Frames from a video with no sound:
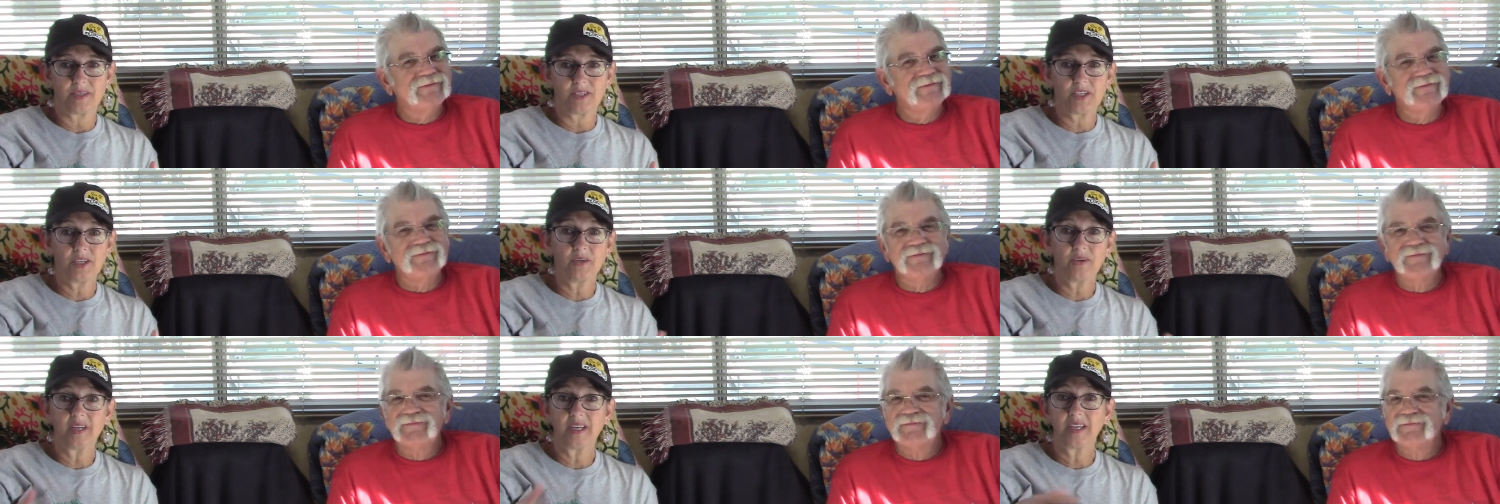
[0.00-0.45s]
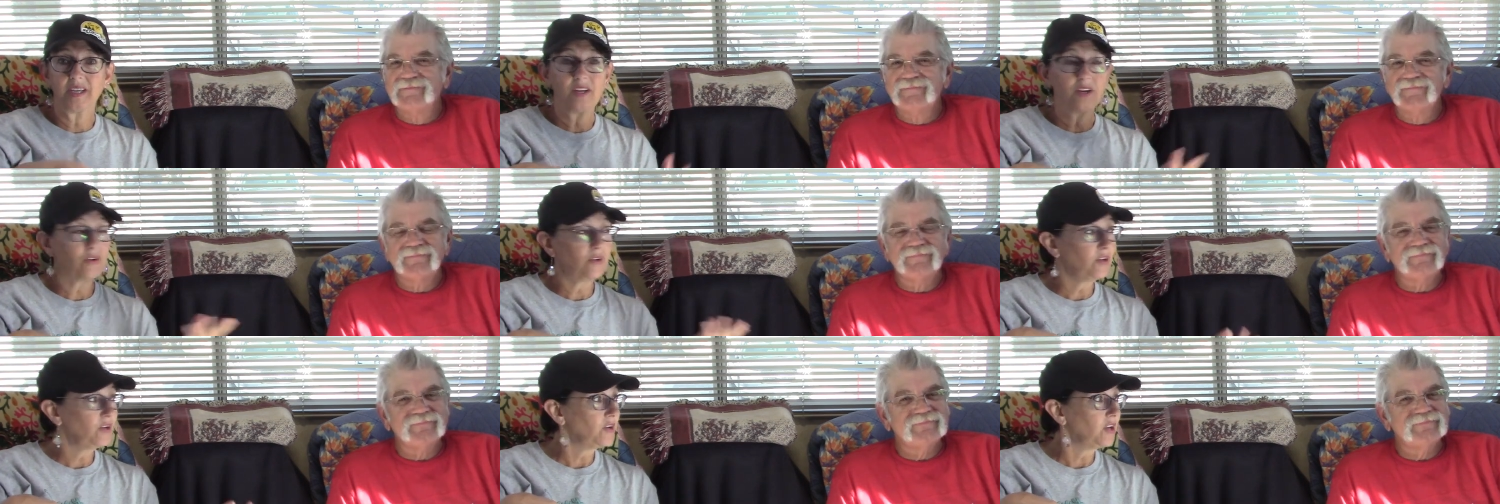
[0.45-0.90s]
Speaker 1: do it. You
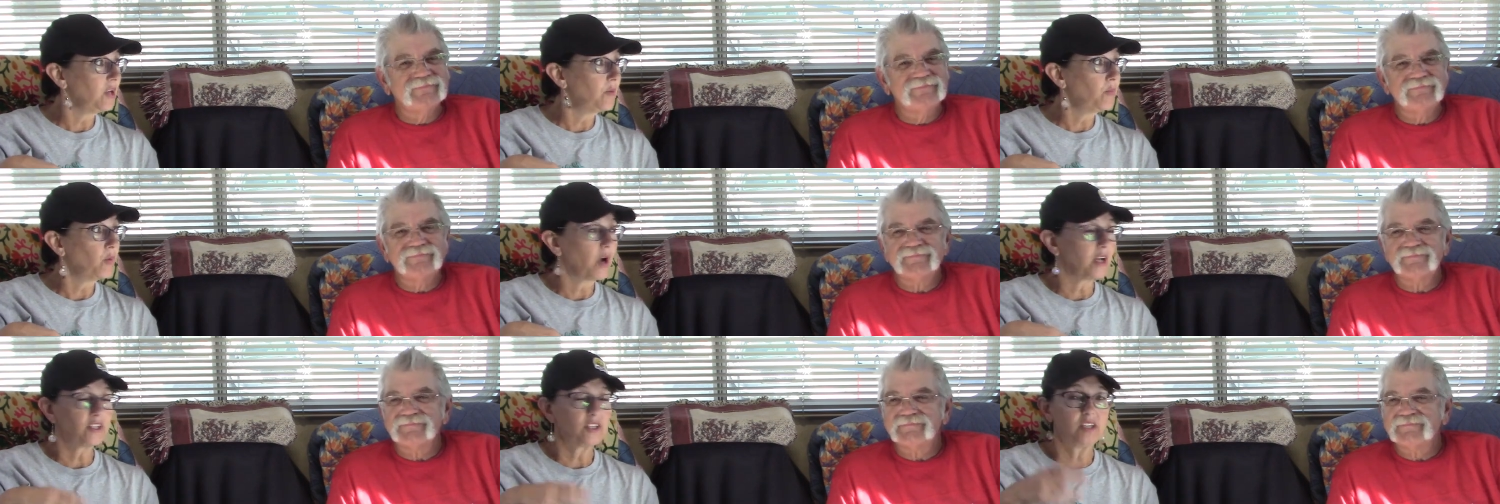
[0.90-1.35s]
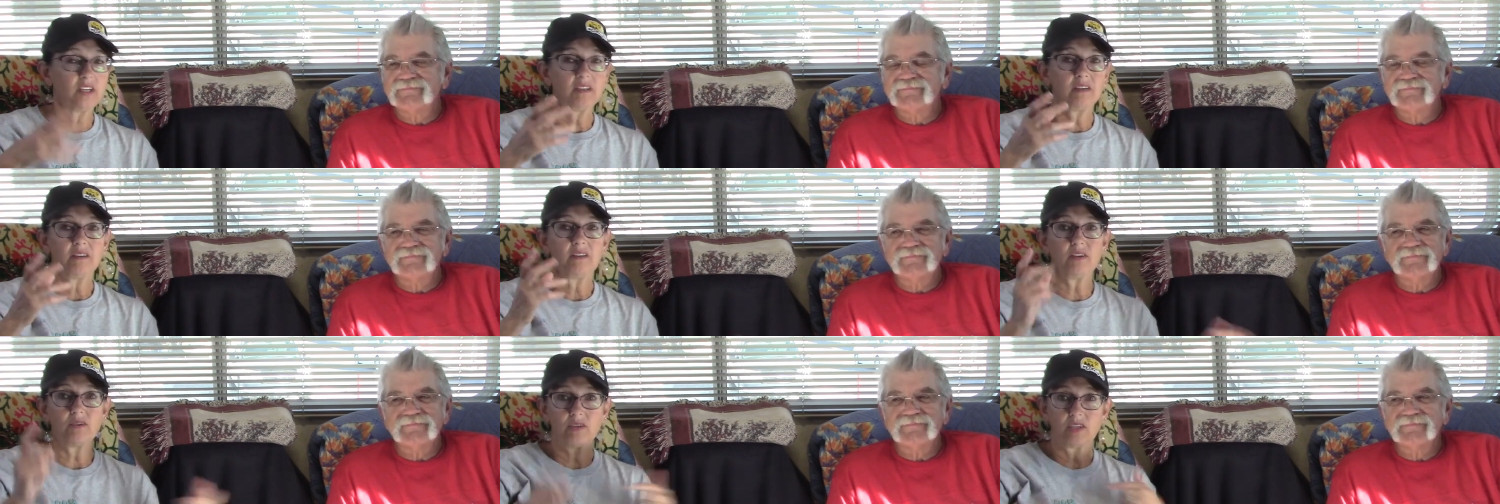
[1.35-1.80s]
know, you keep
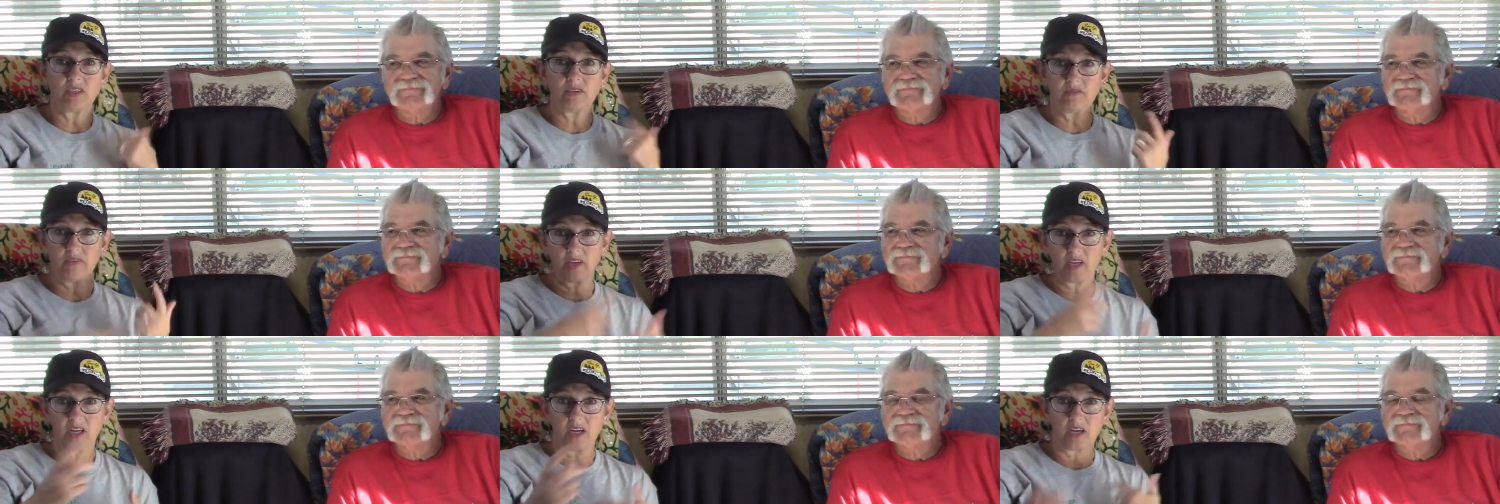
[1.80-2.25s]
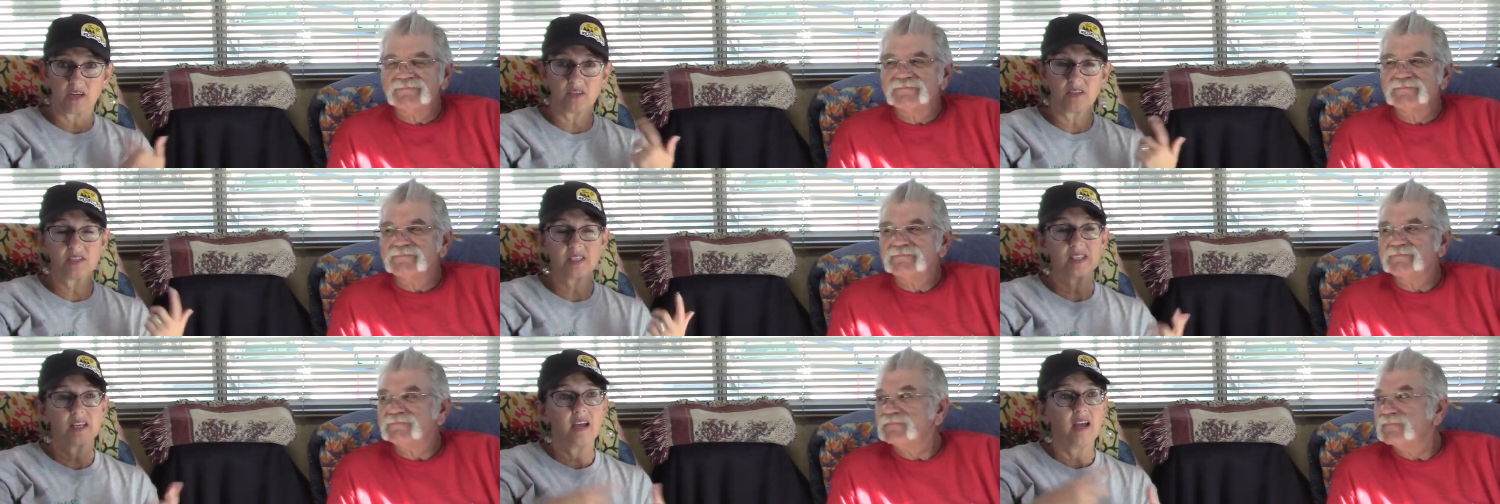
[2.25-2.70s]
watching YouTube
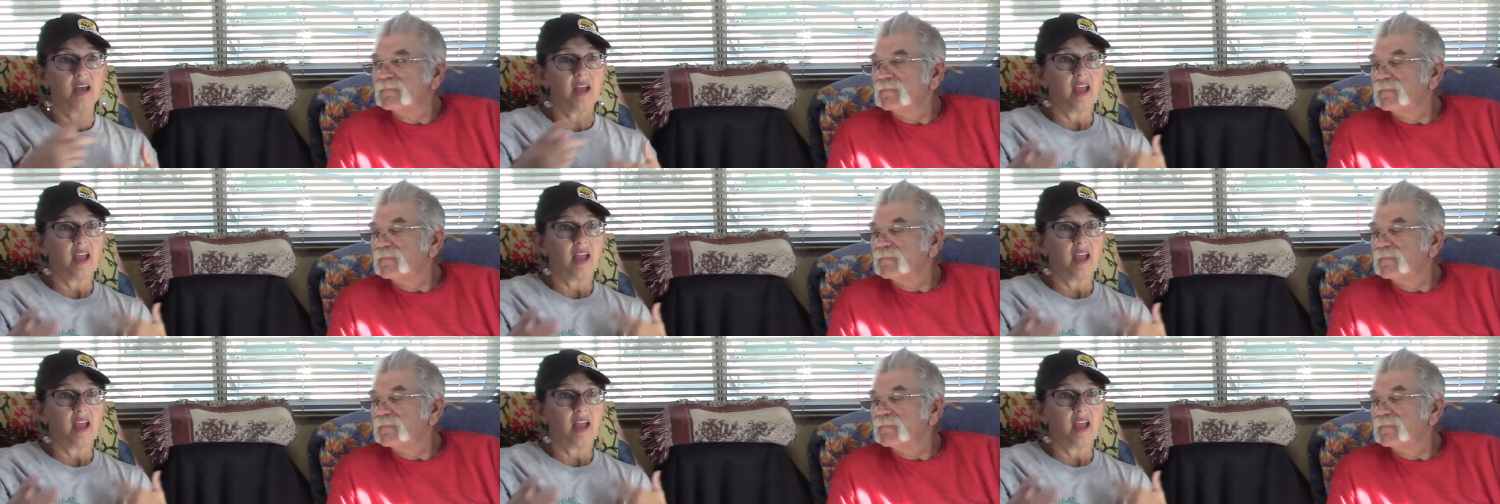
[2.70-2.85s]
videos.